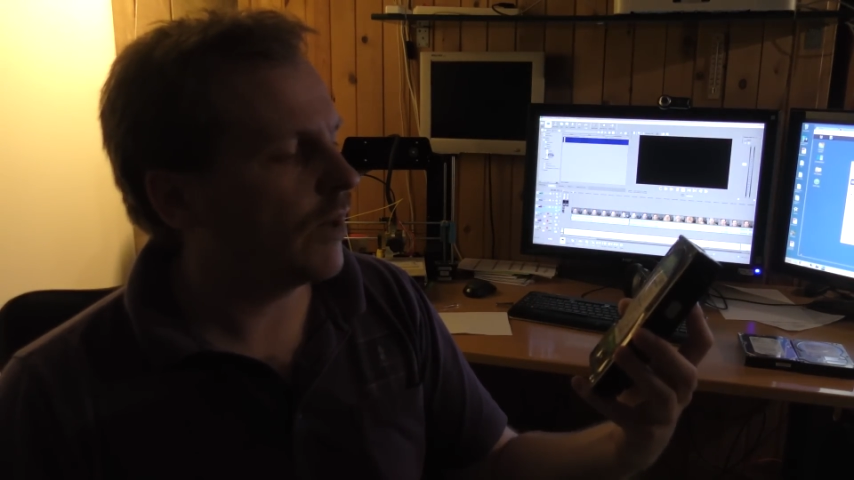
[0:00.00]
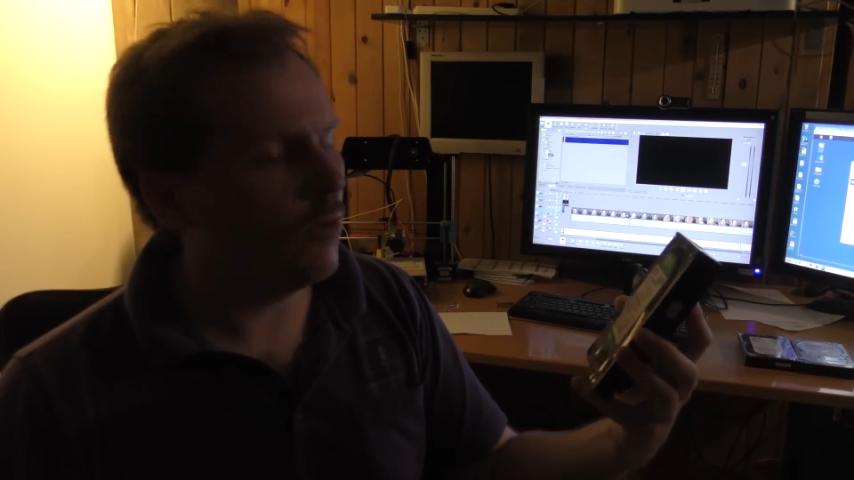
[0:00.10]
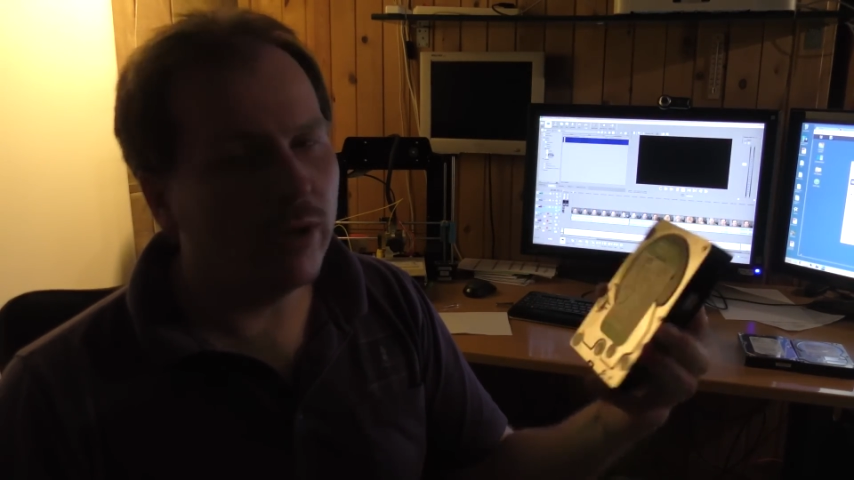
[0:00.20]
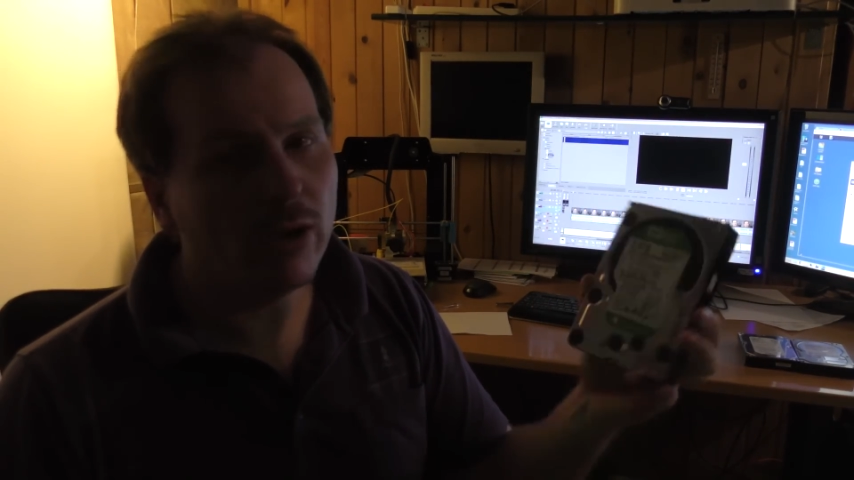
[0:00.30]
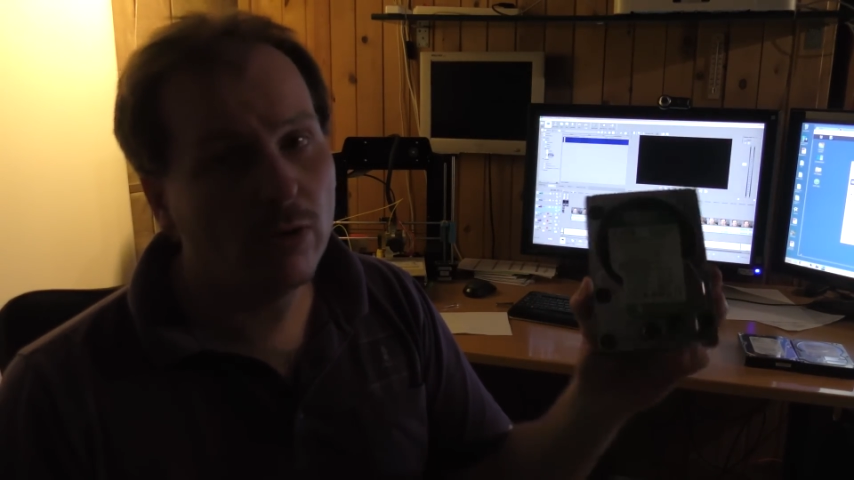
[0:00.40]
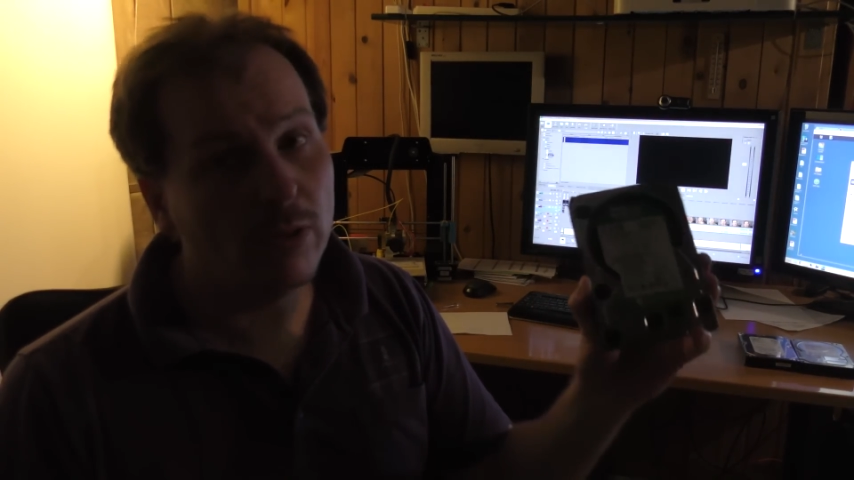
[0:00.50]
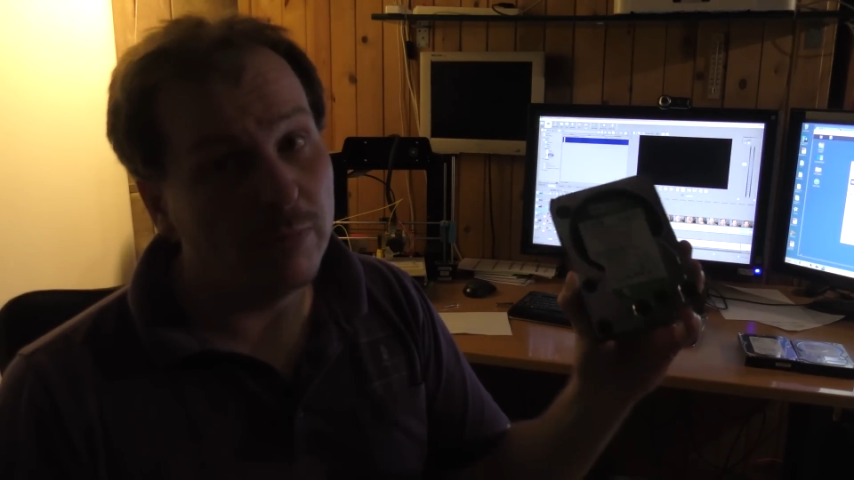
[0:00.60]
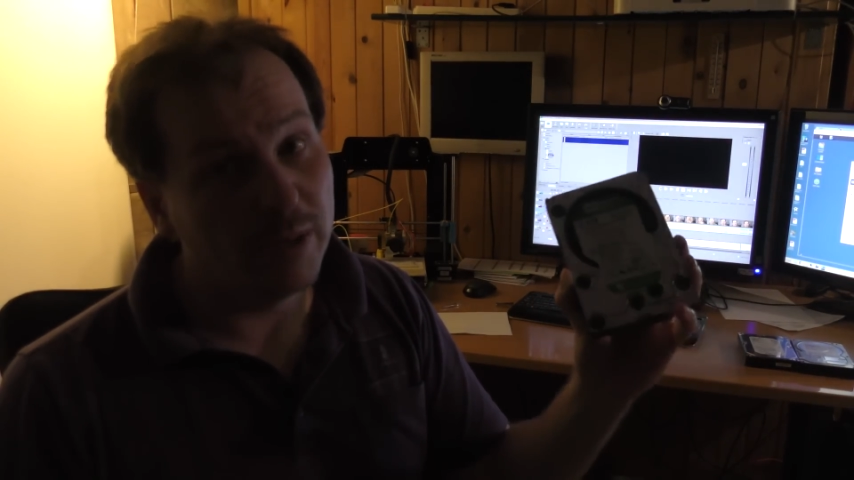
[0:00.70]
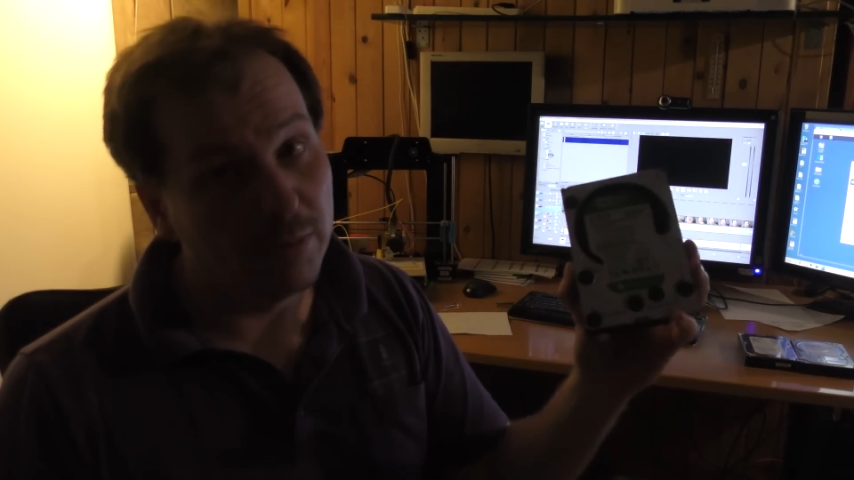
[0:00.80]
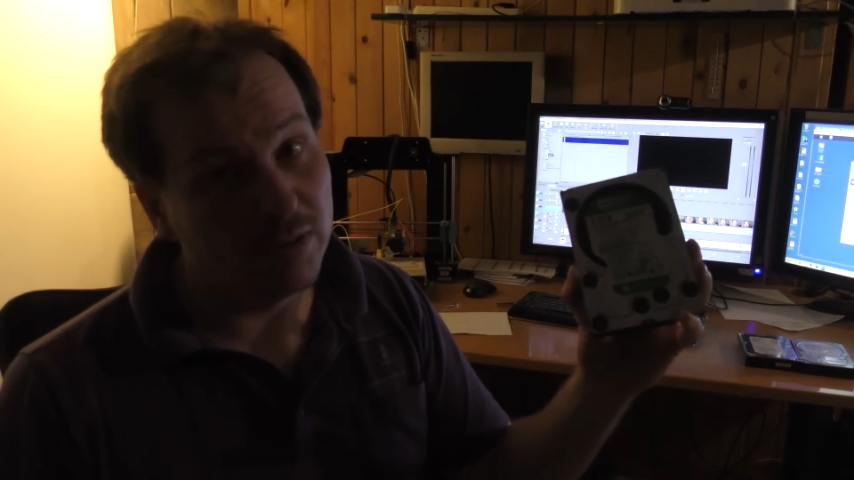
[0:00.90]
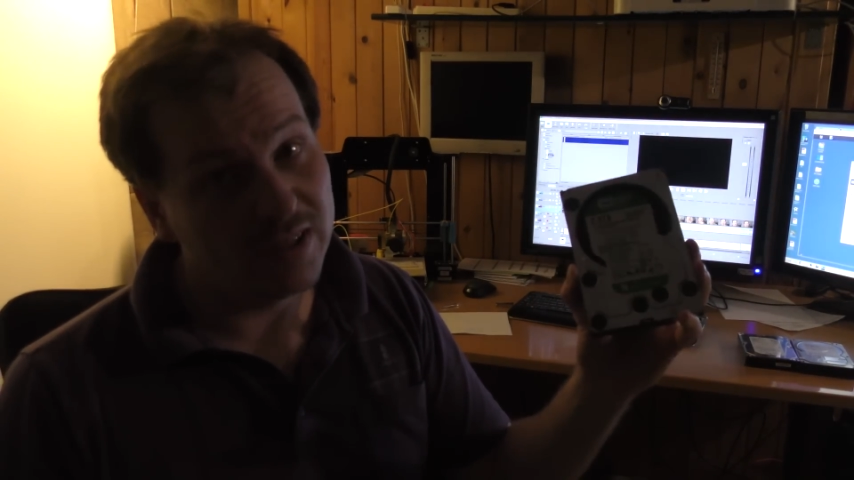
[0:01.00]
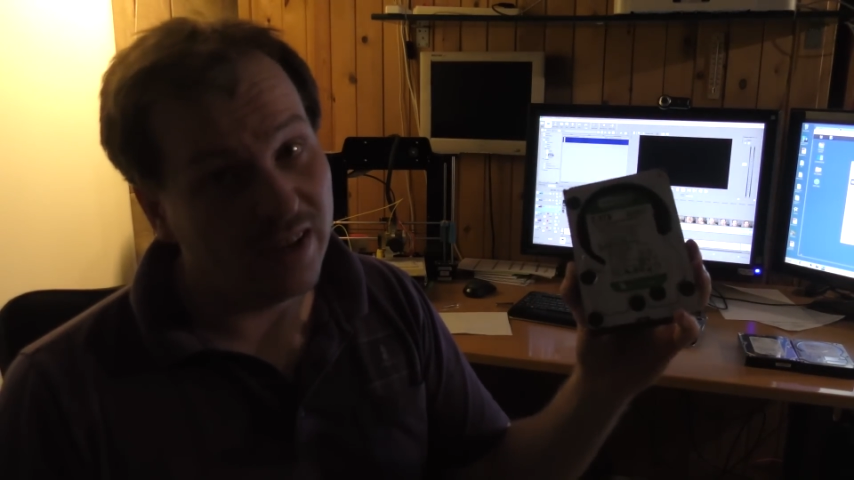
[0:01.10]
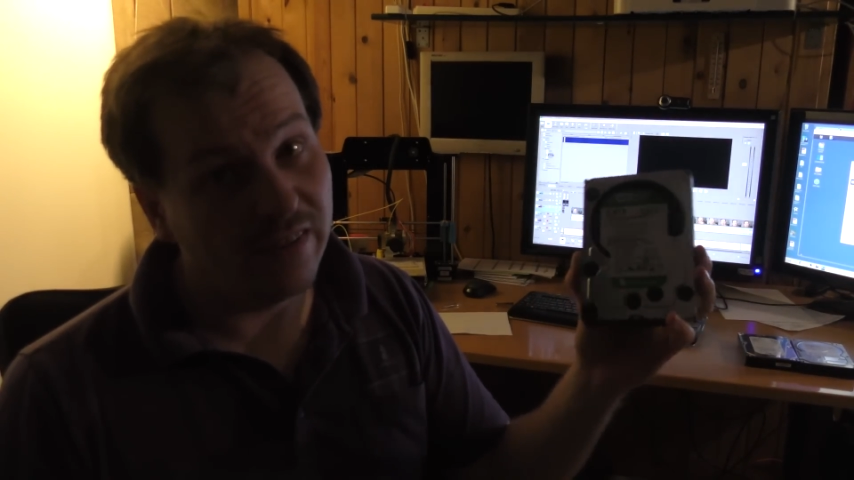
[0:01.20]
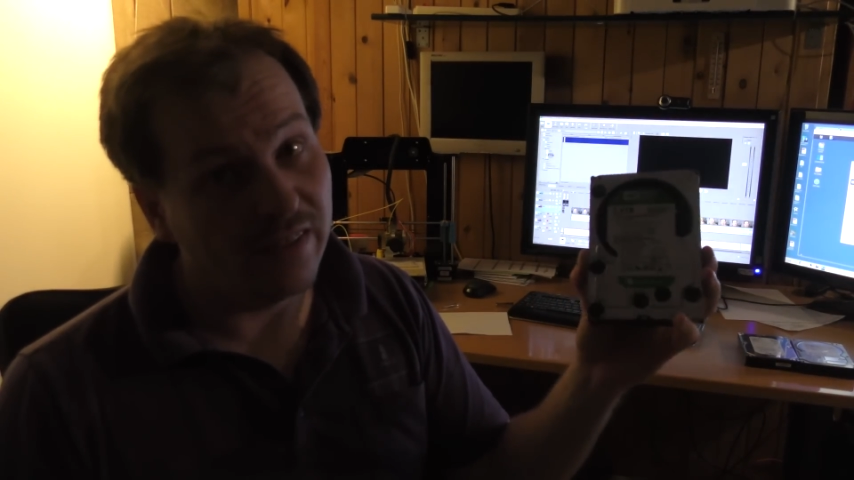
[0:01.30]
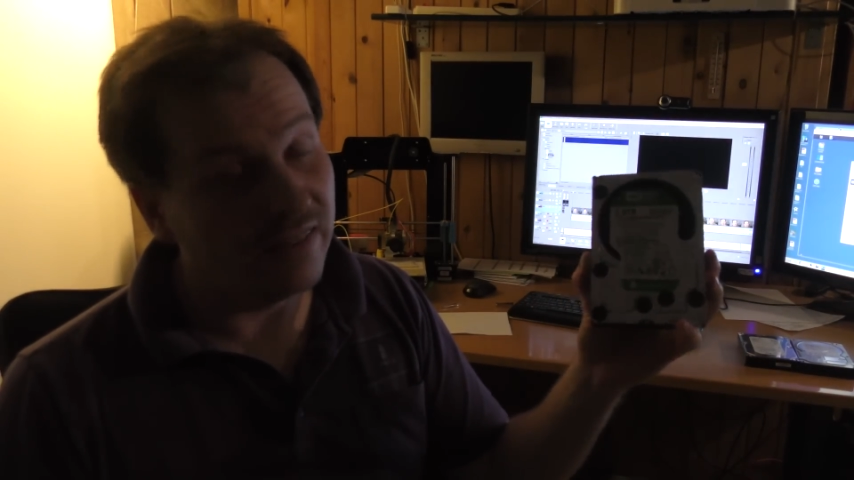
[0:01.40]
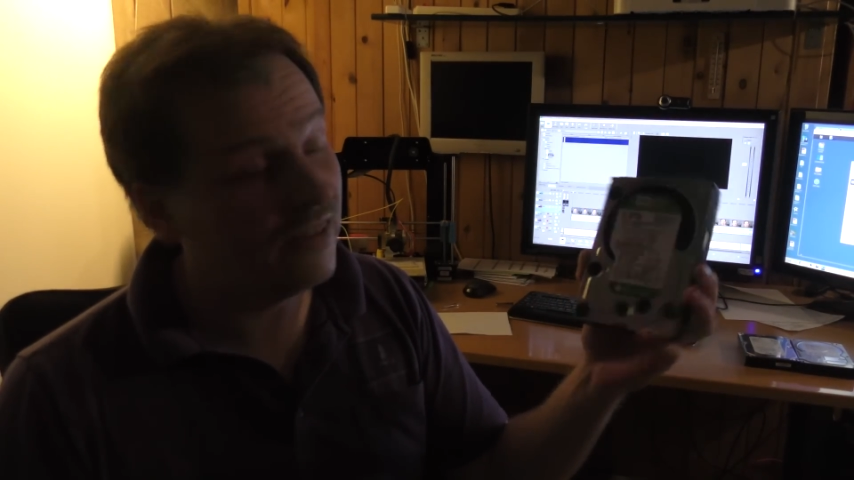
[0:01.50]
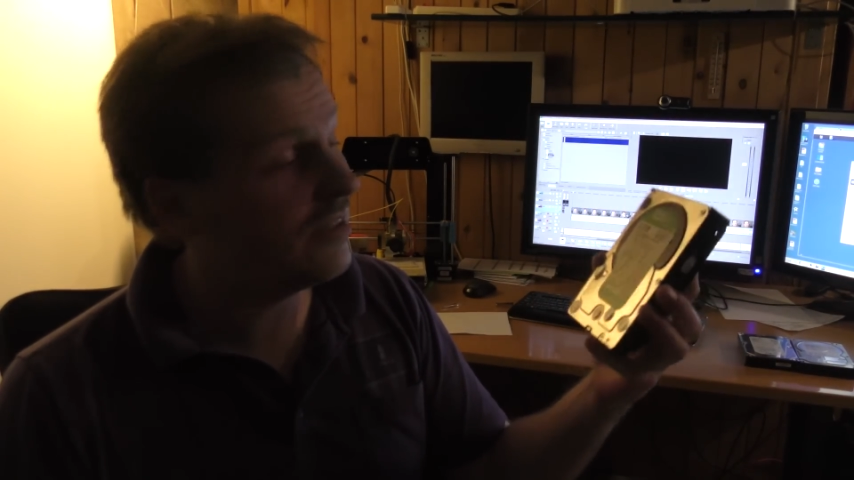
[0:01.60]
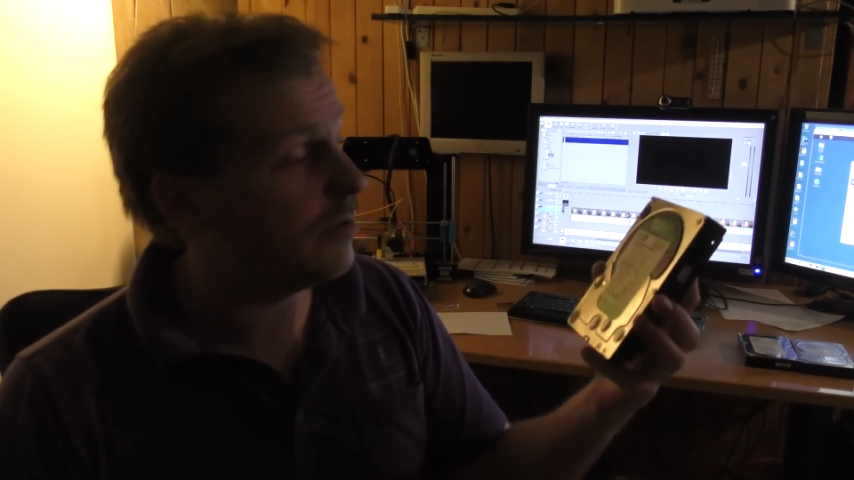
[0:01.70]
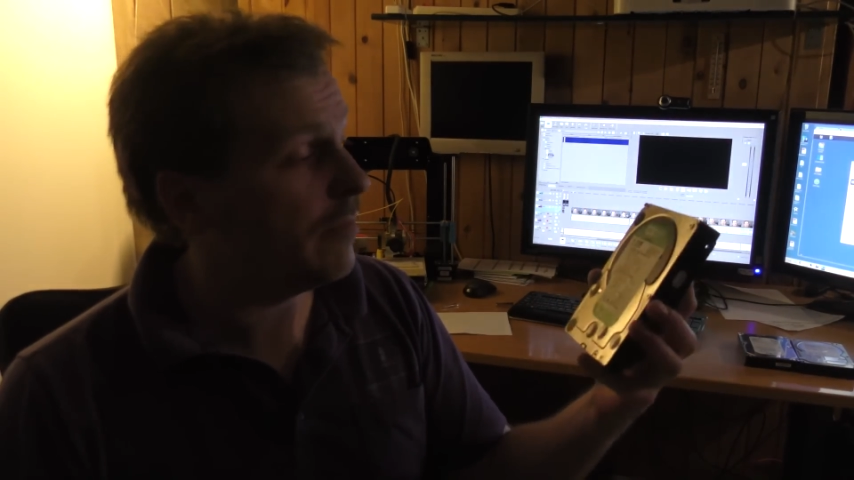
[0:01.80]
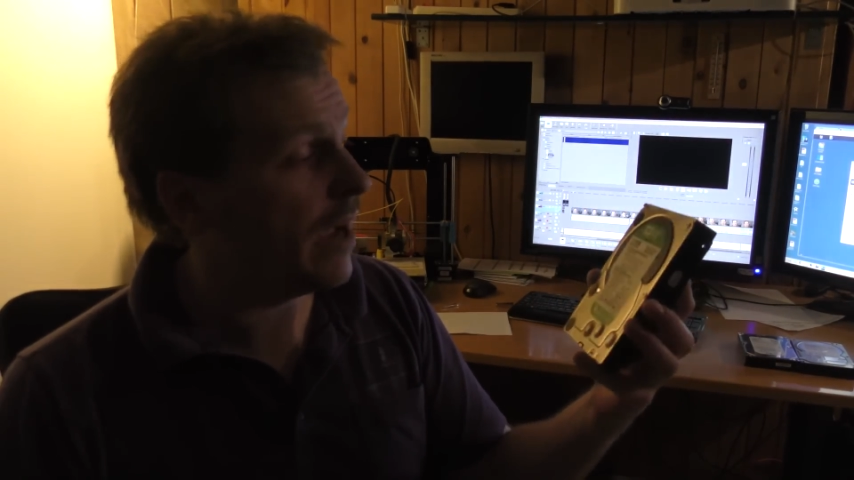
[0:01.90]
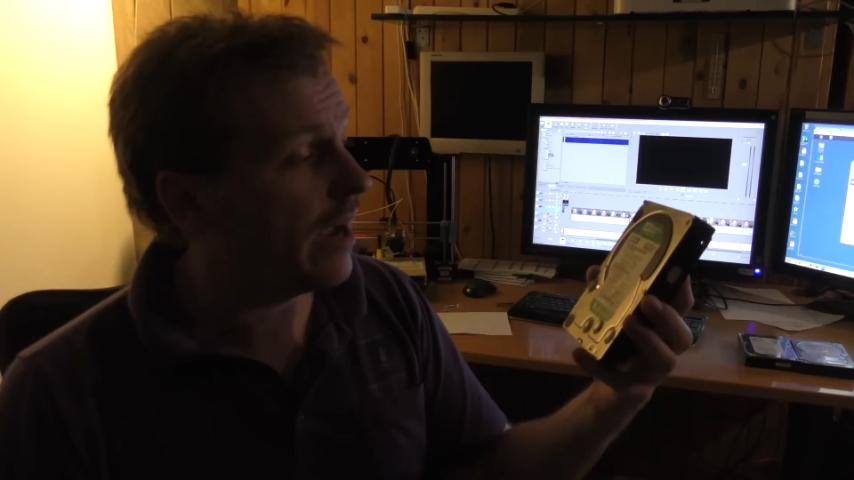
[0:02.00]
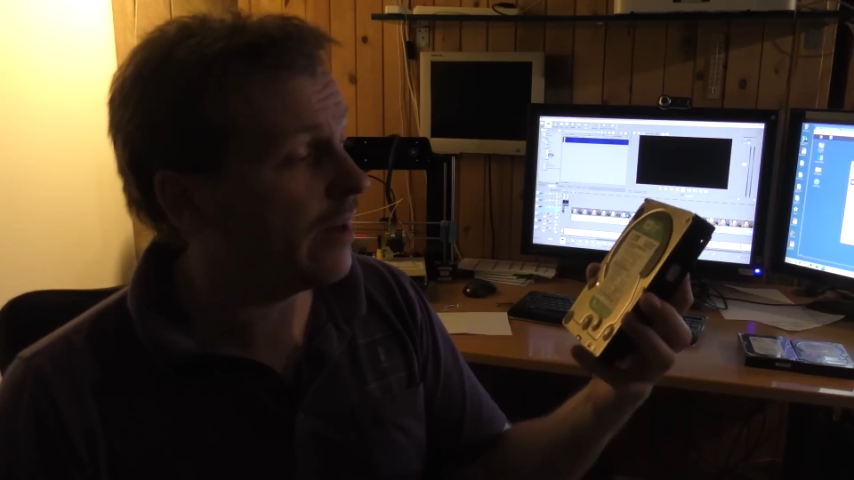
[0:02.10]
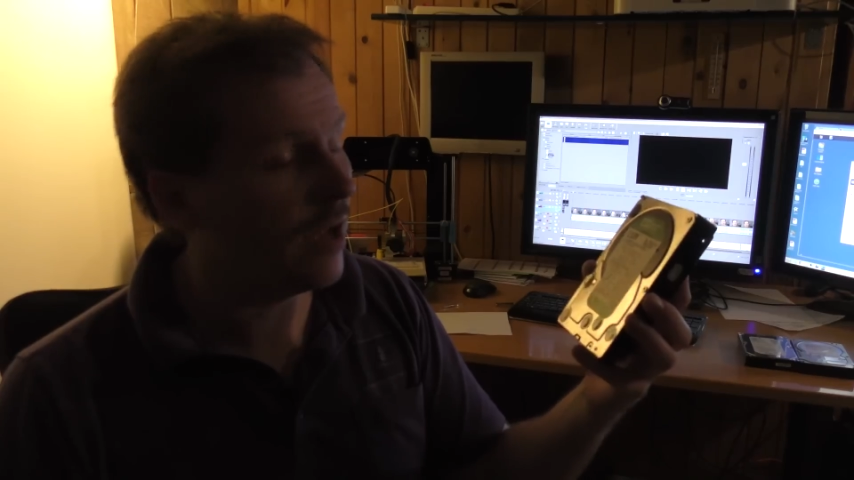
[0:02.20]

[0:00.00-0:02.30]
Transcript: with all the people saying that these are bad,